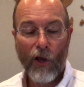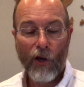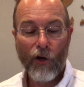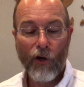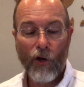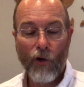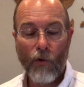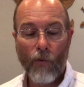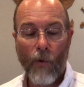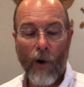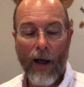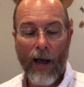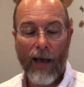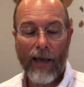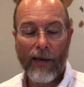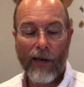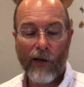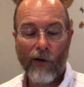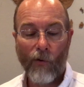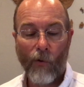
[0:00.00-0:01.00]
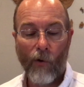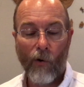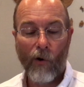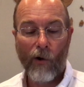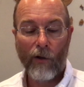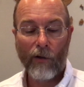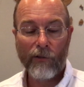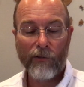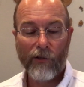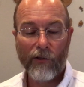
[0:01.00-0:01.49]
new wine, and
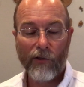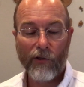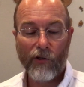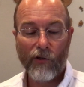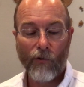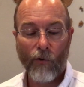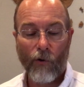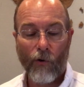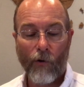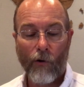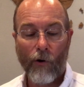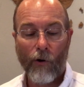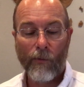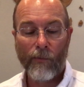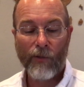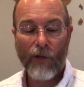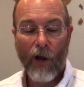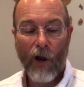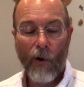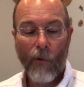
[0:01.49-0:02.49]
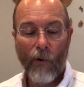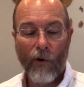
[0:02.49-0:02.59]
oil to the storerooms